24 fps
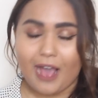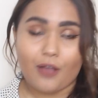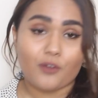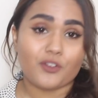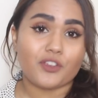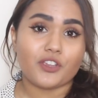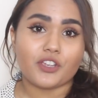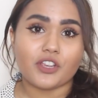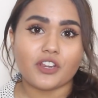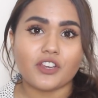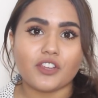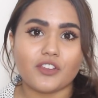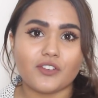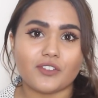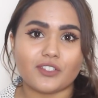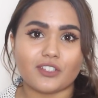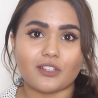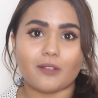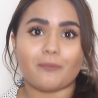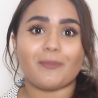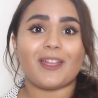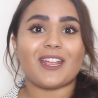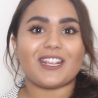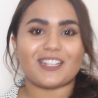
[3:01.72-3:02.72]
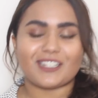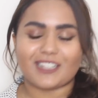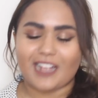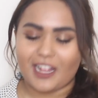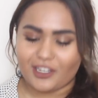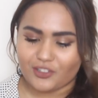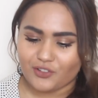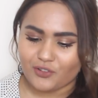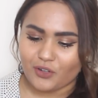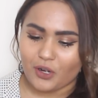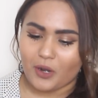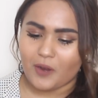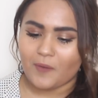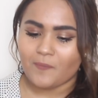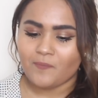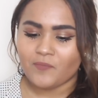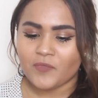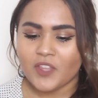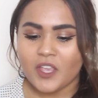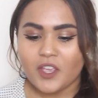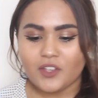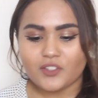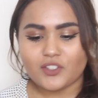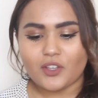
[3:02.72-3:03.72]
how you can use them, etc.
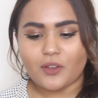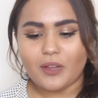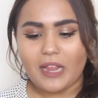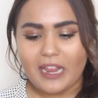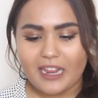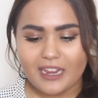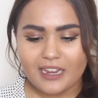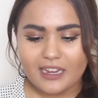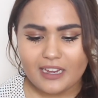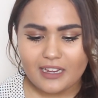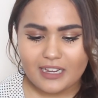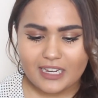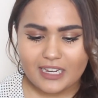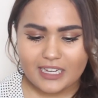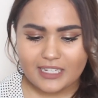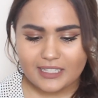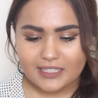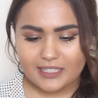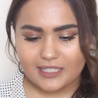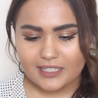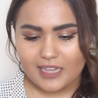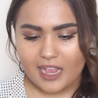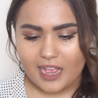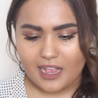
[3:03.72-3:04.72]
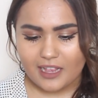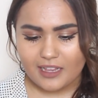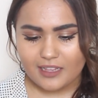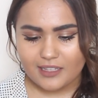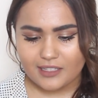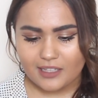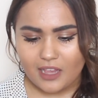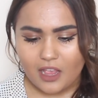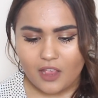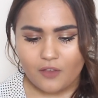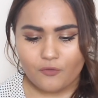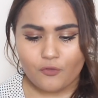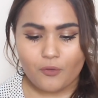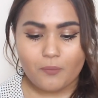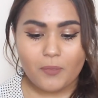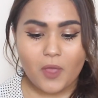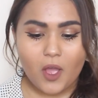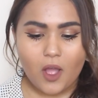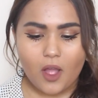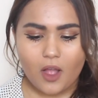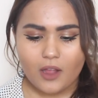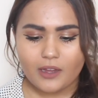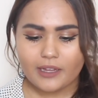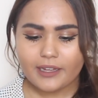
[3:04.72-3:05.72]
So here it says, from
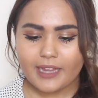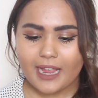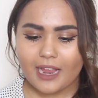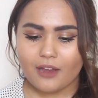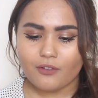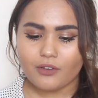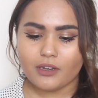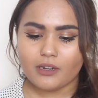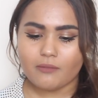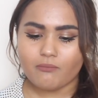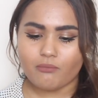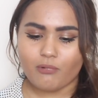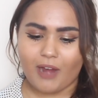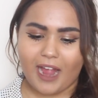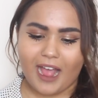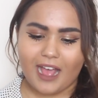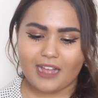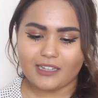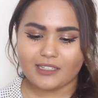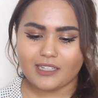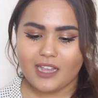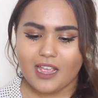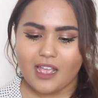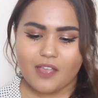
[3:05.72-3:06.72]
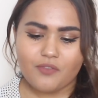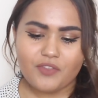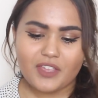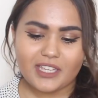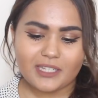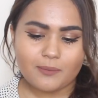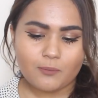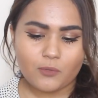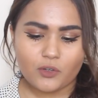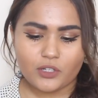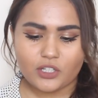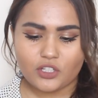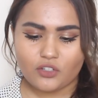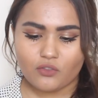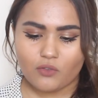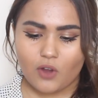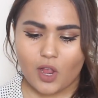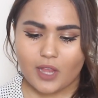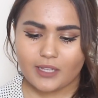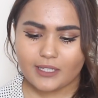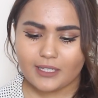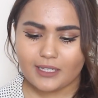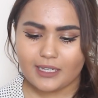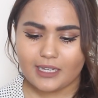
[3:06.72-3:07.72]
the Hungarian brand, this
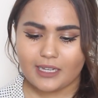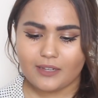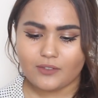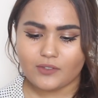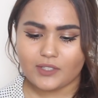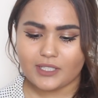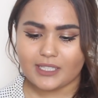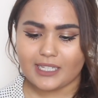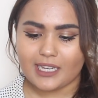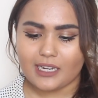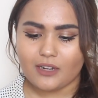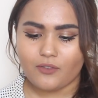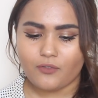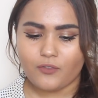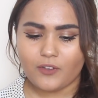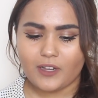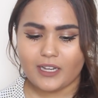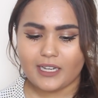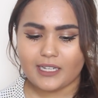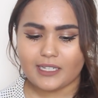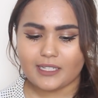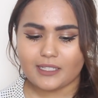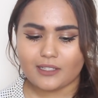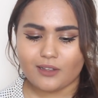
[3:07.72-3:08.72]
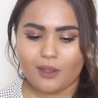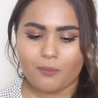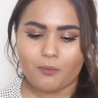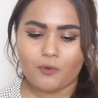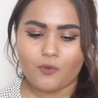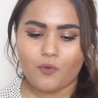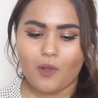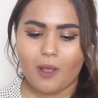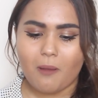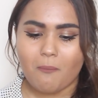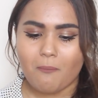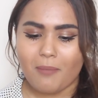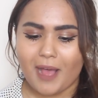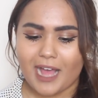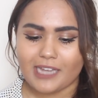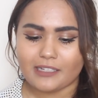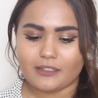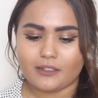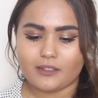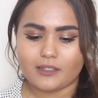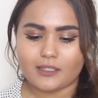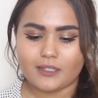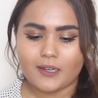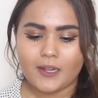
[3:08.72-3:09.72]
moisturiser leaves skin feeling supple and
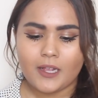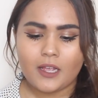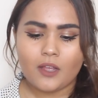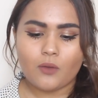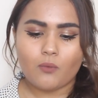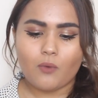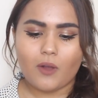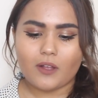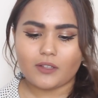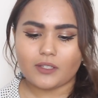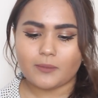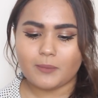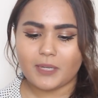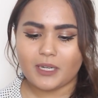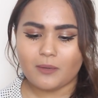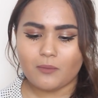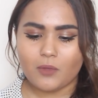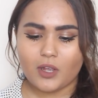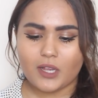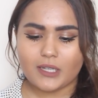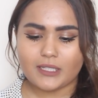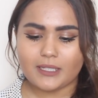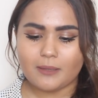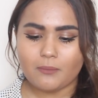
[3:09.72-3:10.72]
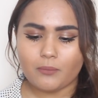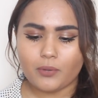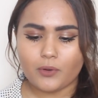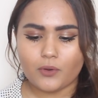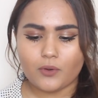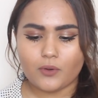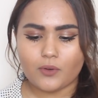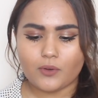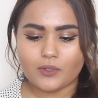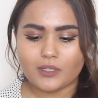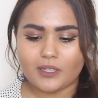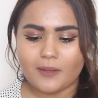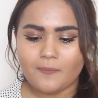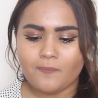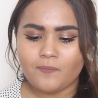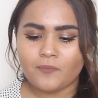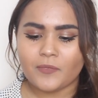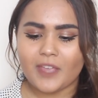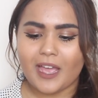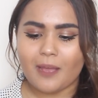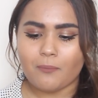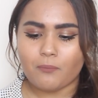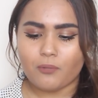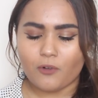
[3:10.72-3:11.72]
balanced, whilst minimising pores
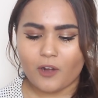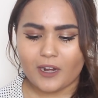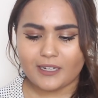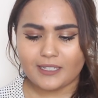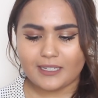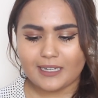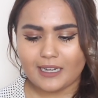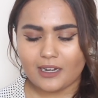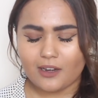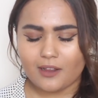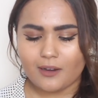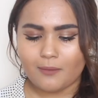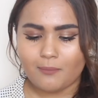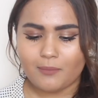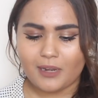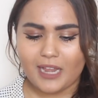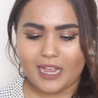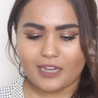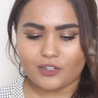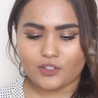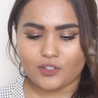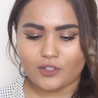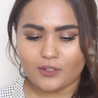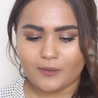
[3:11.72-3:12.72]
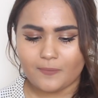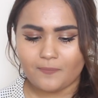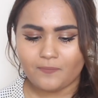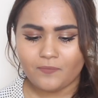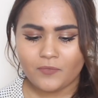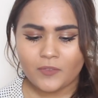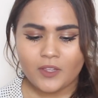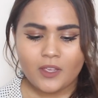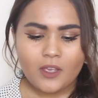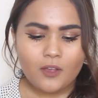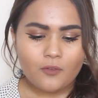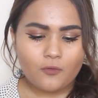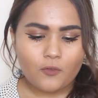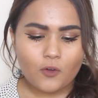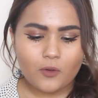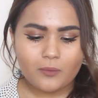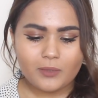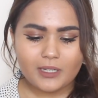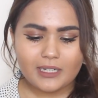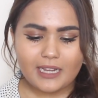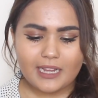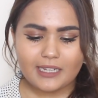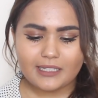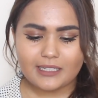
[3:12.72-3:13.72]
and brightening complexion.
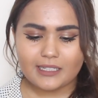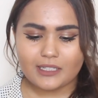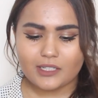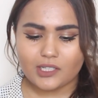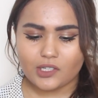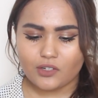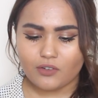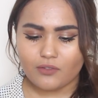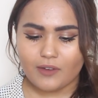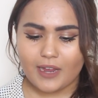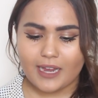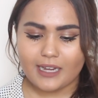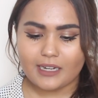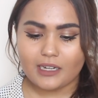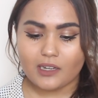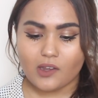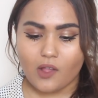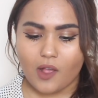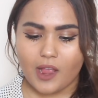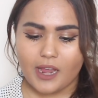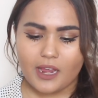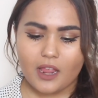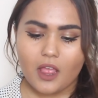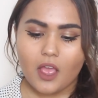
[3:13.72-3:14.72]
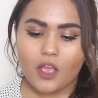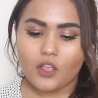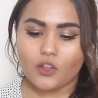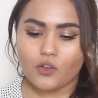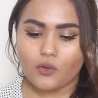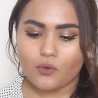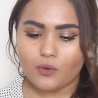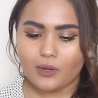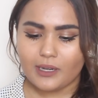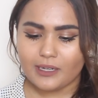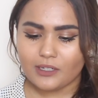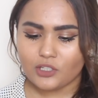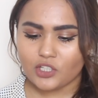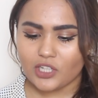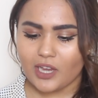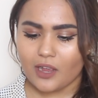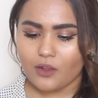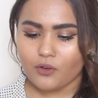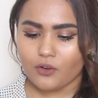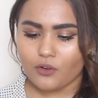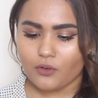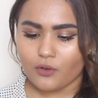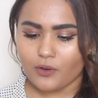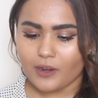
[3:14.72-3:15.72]
Formulated to create light, cooling
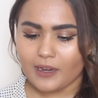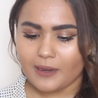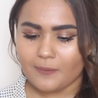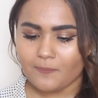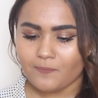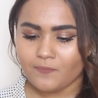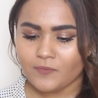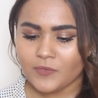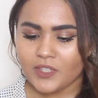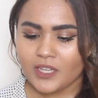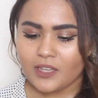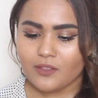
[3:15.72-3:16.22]
gel cream,